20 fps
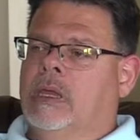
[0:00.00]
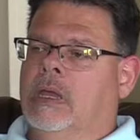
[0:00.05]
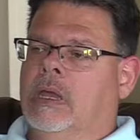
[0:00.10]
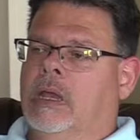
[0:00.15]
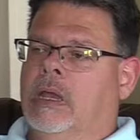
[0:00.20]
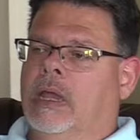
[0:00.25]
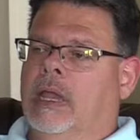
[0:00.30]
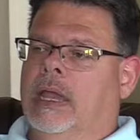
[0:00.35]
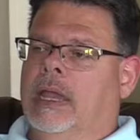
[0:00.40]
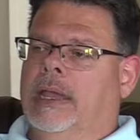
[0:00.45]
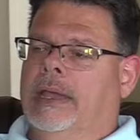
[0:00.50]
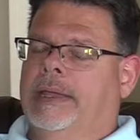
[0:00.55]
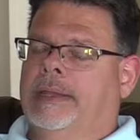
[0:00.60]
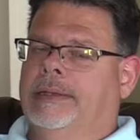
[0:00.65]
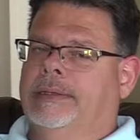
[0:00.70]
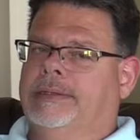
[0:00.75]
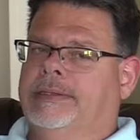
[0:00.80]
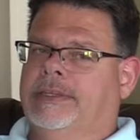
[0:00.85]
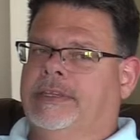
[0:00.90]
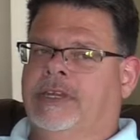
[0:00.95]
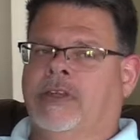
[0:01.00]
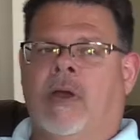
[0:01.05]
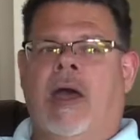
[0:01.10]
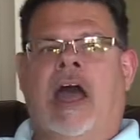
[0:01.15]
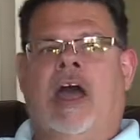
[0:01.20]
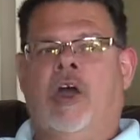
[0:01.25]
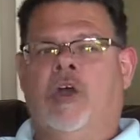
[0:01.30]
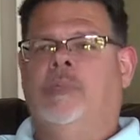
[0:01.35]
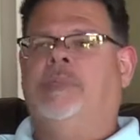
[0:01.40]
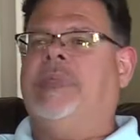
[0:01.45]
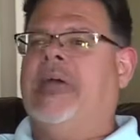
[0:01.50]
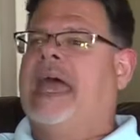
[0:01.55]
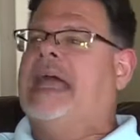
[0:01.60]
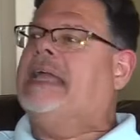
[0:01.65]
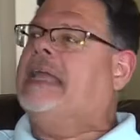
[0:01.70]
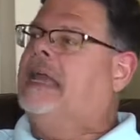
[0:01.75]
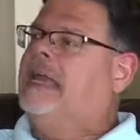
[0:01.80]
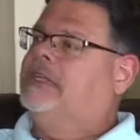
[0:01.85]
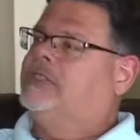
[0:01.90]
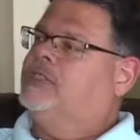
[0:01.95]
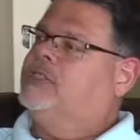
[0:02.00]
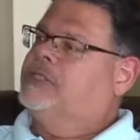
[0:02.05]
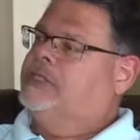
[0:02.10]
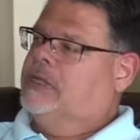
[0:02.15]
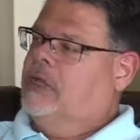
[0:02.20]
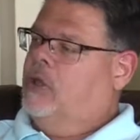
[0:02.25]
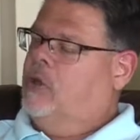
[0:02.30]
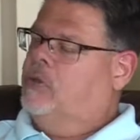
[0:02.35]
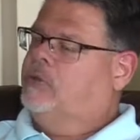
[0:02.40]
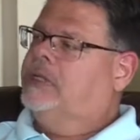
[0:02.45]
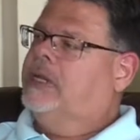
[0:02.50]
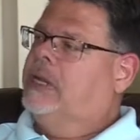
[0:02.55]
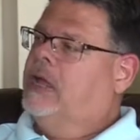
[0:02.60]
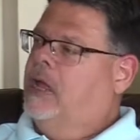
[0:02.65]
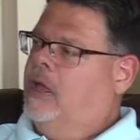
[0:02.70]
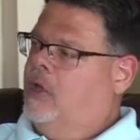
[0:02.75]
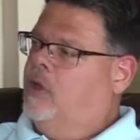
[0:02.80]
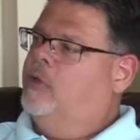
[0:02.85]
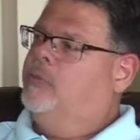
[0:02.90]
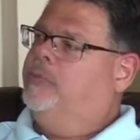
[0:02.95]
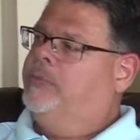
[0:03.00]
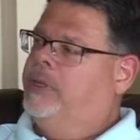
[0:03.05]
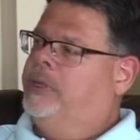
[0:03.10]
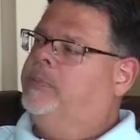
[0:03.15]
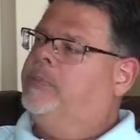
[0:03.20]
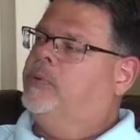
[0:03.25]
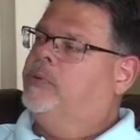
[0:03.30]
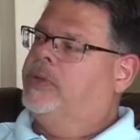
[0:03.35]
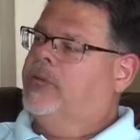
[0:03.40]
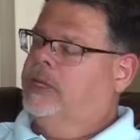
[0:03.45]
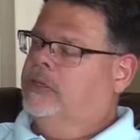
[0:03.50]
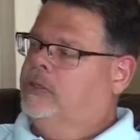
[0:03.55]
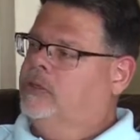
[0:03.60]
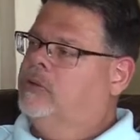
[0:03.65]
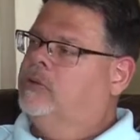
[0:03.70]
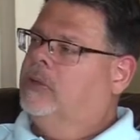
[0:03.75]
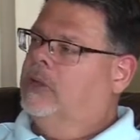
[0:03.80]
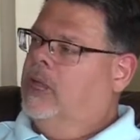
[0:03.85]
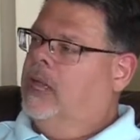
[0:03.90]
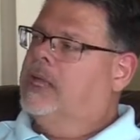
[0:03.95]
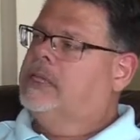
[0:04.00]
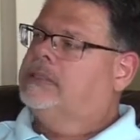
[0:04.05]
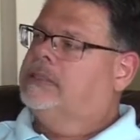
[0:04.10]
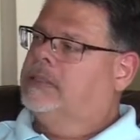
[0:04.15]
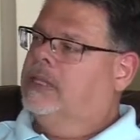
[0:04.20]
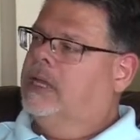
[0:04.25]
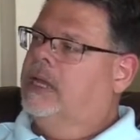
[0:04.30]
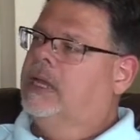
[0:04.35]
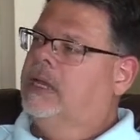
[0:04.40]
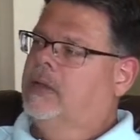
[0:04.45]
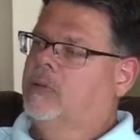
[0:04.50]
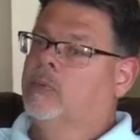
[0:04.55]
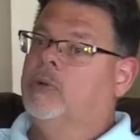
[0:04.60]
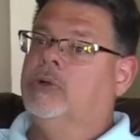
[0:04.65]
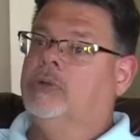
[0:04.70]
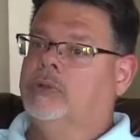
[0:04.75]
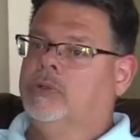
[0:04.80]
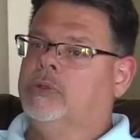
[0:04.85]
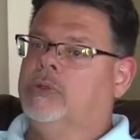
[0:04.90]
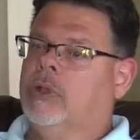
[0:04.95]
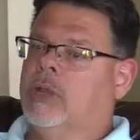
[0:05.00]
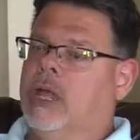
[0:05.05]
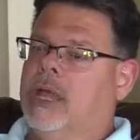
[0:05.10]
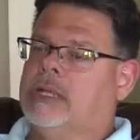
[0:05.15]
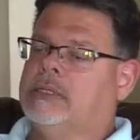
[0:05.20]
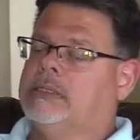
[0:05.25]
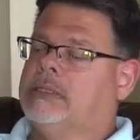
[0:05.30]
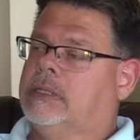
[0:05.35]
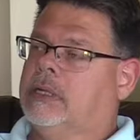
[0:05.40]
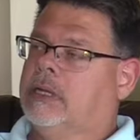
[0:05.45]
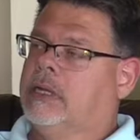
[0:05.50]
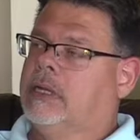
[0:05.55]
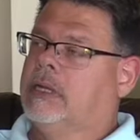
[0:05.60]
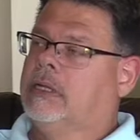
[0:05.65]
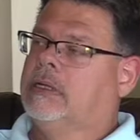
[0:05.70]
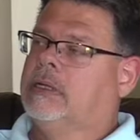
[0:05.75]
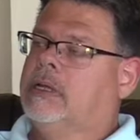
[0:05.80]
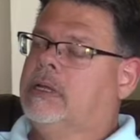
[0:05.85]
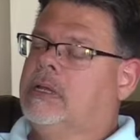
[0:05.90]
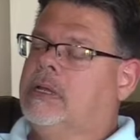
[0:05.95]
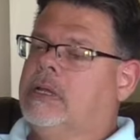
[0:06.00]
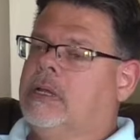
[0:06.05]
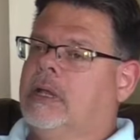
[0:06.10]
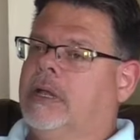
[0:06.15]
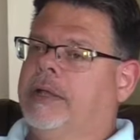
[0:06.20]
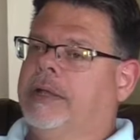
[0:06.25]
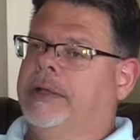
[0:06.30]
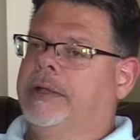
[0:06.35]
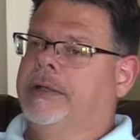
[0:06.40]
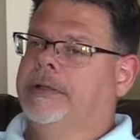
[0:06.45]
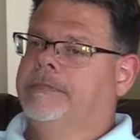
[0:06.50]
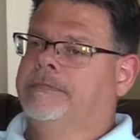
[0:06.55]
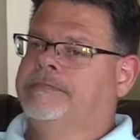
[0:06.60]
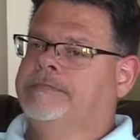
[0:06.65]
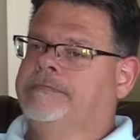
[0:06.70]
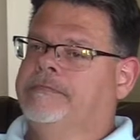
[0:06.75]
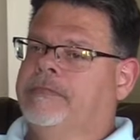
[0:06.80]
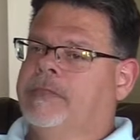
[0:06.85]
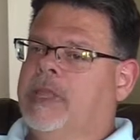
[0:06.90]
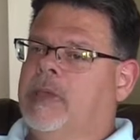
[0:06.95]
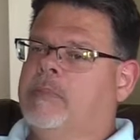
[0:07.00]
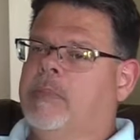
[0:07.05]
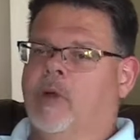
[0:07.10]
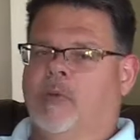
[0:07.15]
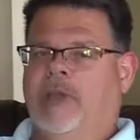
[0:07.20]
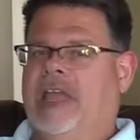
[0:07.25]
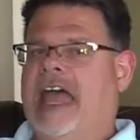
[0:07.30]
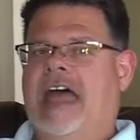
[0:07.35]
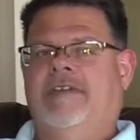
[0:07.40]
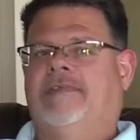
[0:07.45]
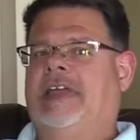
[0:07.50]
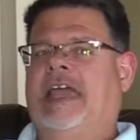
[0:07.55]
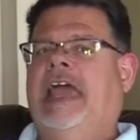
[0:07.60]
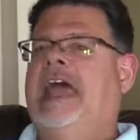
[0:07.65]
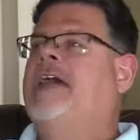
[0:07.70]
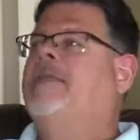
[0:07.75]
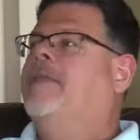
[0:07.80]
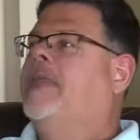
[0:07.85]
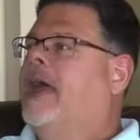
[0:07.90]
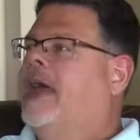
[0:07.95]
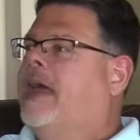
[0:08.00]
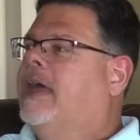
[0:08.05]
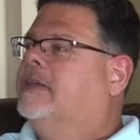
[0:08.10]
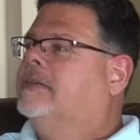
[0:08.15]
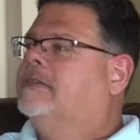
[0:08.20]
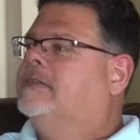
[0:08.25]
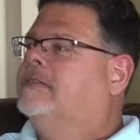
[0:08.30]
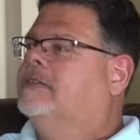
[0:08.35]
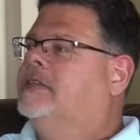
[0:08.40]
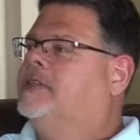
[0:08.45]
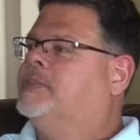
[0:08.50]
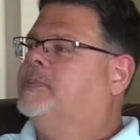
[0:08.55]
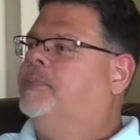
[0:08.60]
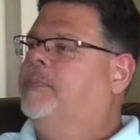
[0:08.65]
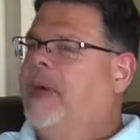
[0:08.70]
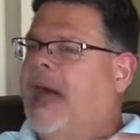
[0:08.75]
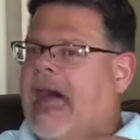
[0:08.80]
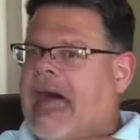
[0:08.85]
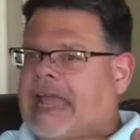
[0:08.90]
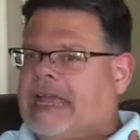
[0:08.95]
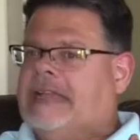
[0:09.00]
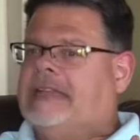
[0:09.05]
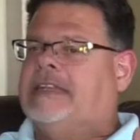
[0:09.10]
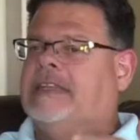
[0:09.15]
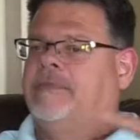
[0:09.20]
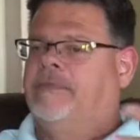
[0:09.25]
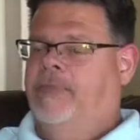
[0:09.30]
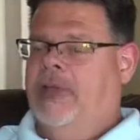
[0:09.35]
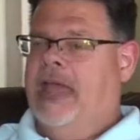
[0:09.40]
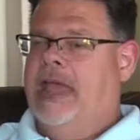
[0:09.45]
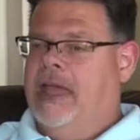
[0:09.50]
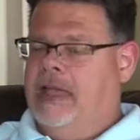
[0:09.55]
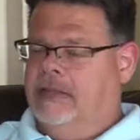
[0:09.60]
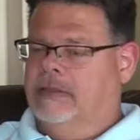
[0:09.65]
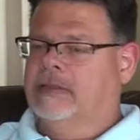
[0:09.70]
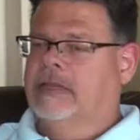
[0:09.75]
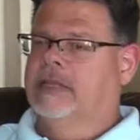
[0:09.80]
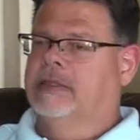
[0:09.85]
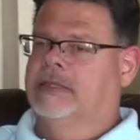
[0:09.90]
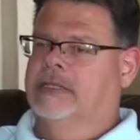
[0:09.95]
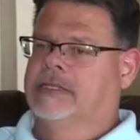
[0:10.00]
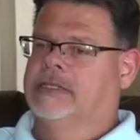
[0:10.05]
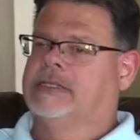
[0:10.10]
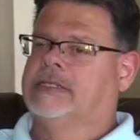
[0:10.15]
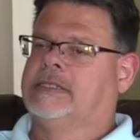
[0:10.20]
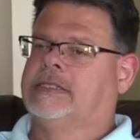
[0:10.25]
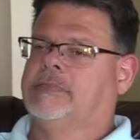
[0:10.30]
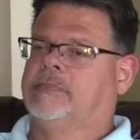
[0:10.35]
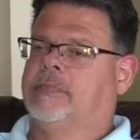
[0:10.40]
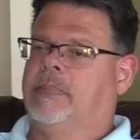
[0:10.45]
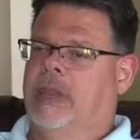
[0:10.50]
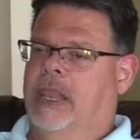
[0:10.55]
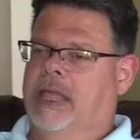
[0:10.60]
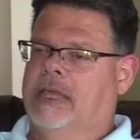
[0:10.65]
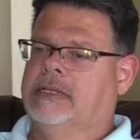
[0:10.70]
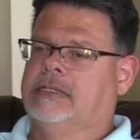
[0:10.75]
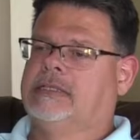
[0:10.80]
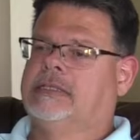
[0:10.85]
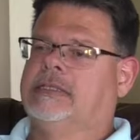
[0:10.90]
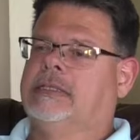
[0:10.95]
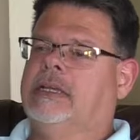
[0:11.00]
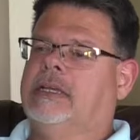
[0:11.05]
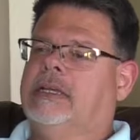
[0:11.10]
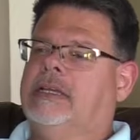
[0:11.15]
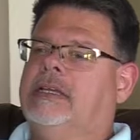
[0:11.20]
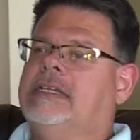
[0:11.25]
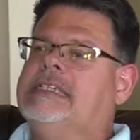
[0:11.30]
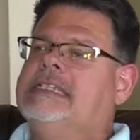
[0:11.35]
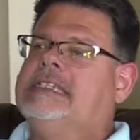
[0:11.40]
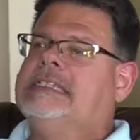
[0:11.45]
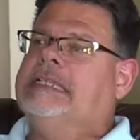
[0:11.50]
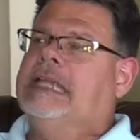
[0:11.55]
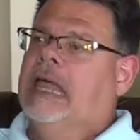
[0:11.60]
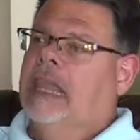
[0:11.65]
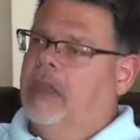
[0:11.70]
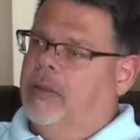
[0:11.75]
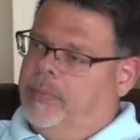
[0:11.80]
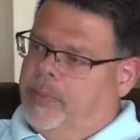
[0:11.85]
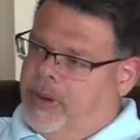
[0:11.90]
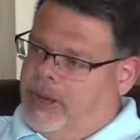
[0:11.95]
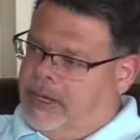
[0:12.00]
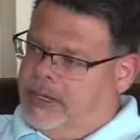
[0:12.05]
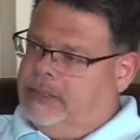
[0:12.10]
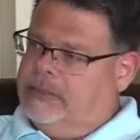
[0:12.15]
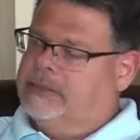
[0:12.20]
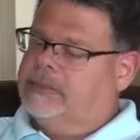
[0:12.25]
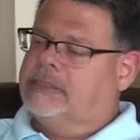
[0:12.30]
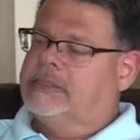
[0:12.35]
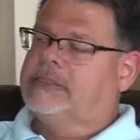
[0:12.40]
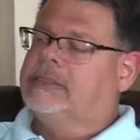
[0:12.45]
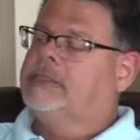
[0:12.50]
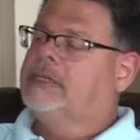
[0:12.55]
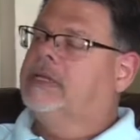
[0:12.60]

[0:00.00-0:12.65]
And, you know, I hope that catches on, and I hope people can utilize that and will utilize that. But we haven't had that, despite the fact that this place celebrates